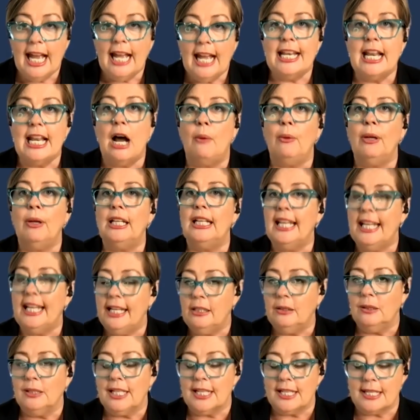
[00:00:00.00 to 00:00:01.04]
Now, a
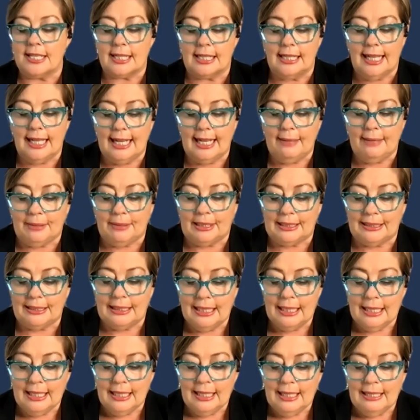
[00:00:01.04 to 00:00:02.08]
legal disclaimer.
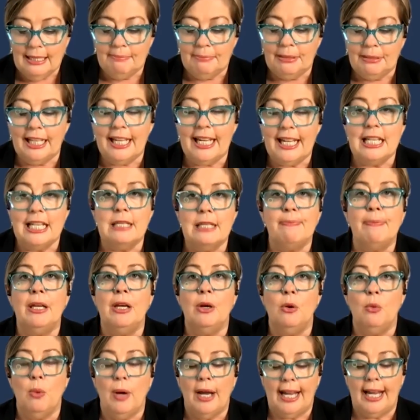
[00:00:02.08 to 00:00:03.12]
Please be
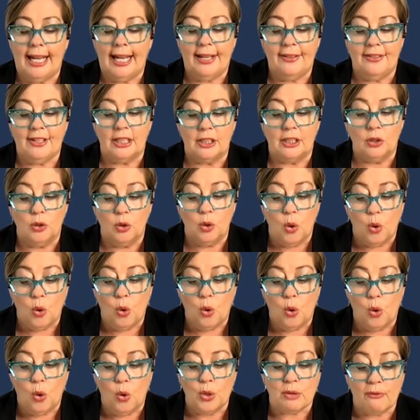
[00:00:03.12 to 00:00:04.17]
aware that
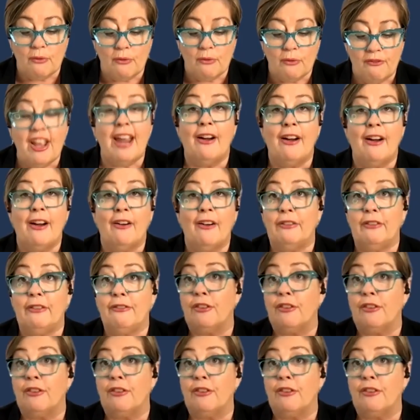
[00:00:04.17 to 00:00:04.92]
laws vary